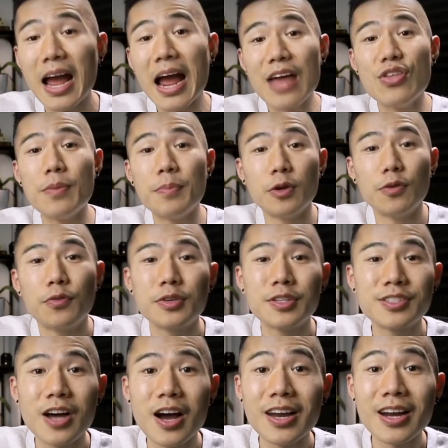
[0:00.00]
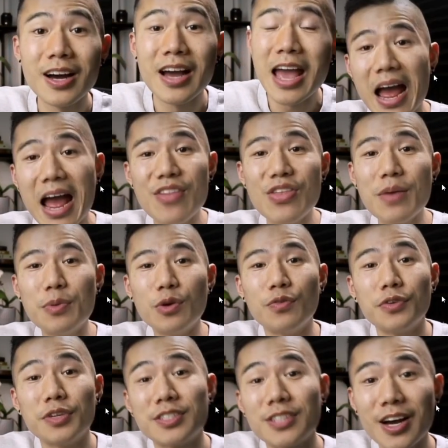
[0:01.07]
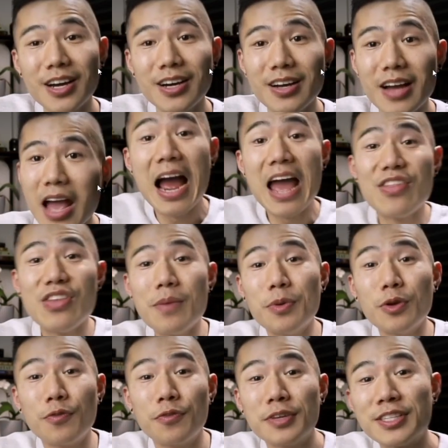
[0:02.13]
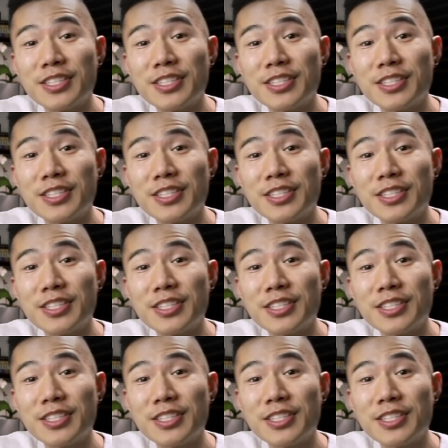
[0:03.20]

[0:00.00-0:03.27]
Hey there, beautiful designer. Hey there, beautiful designer. Hey there, beautiful